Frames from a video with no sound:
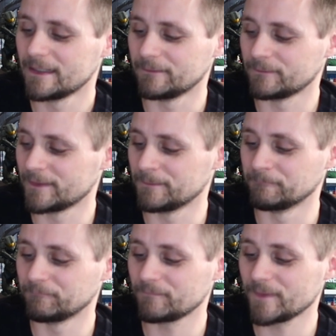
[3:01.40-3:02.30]

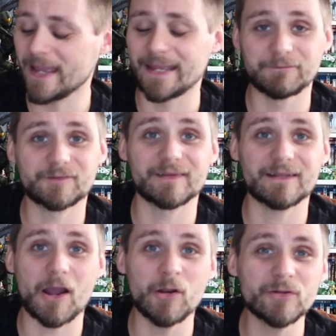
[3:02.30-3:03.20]
And yeah, it was
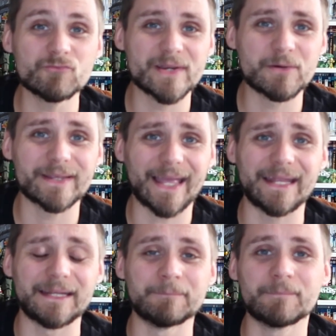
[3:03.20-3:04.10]
the only real
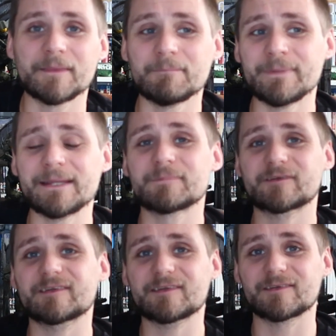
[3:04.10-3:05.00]
game that me and my
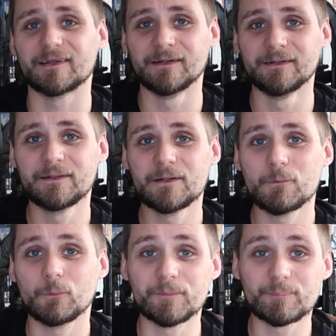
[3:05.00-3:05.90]
sister
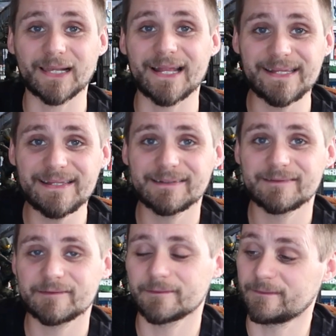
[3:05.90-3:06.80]
would play,
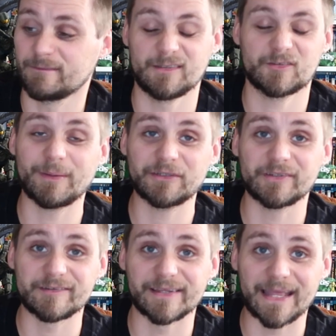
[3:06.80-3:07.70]

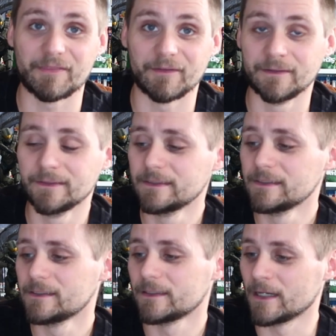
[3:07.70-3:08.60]
especially together.
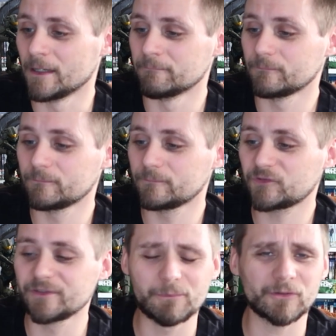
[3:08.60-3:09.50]

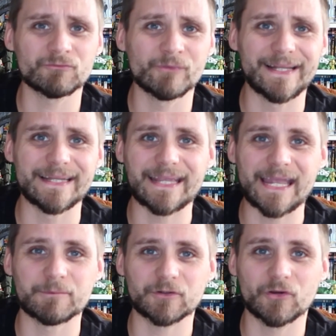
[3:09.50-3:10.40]
She wasn't really a
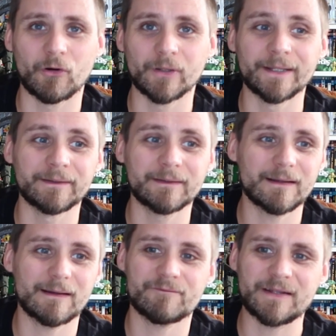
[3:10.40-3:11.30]
gamer at all, and
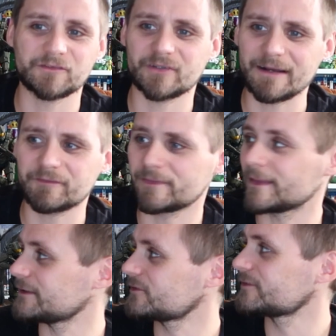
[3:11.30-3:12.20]
eventually after
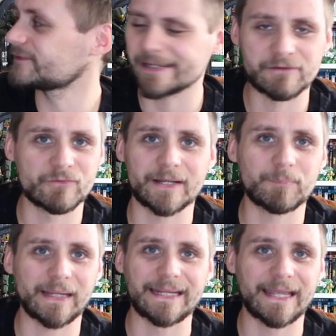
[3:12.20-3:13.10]
this, didn't really
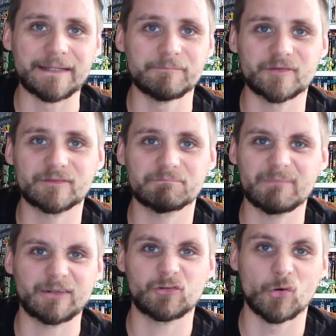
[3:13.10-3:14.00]
play games
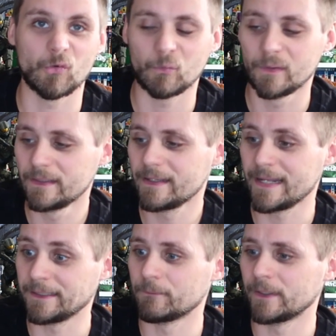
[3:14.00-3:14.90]
at all.
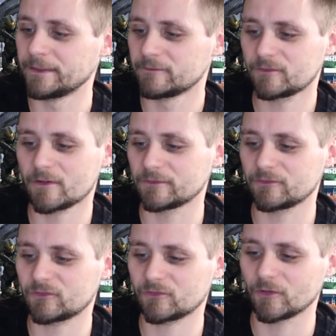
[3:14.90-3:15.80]
Anyway, kind
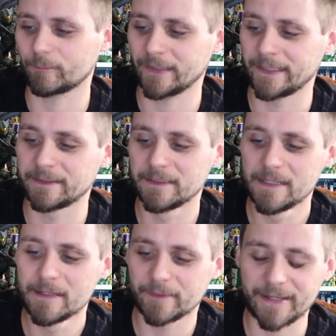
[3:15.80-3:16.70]
of just stopped playing.
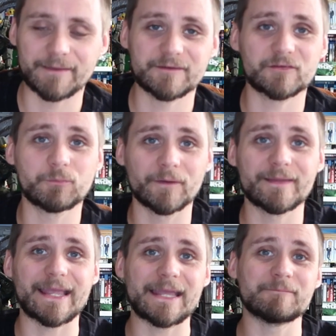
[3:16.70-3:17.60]
But yeah, this is one of
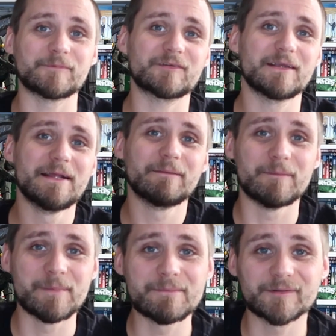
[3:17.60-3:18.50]
the games
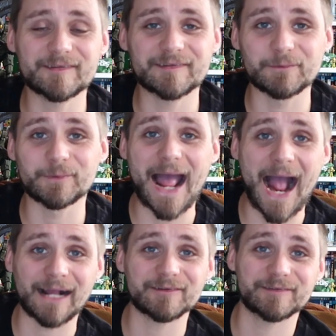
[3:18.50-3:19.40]
that me and my sister would
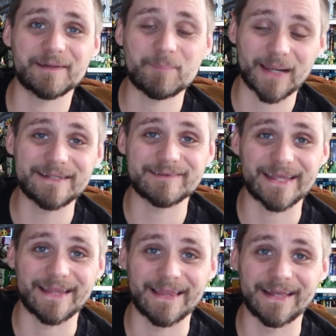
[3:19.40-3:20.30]
actually play
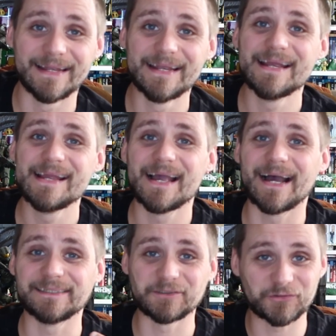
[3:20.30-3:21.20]
together
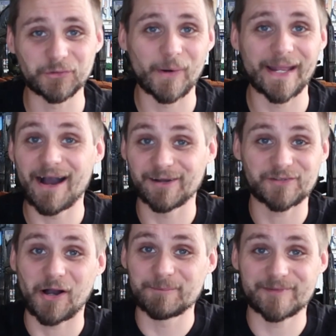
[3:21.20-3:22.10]
and enjoy our
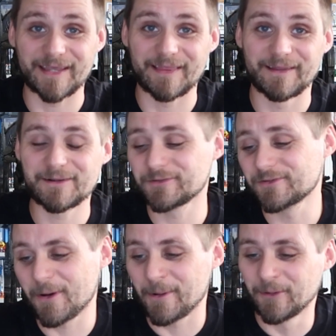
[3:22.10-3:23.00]
time together, because
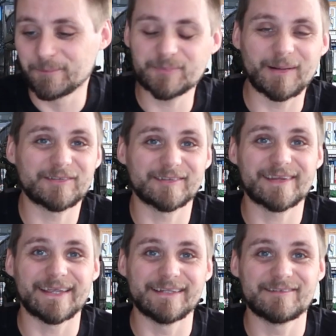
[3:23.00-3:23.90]
growing up, especially as
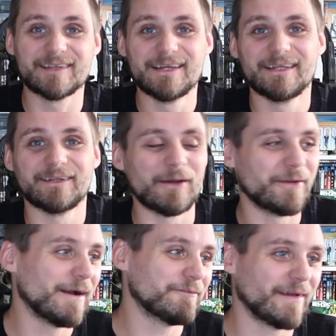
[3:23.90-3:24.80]
kids, you know,
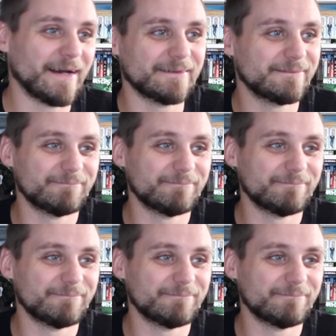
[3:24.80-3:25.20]
you have that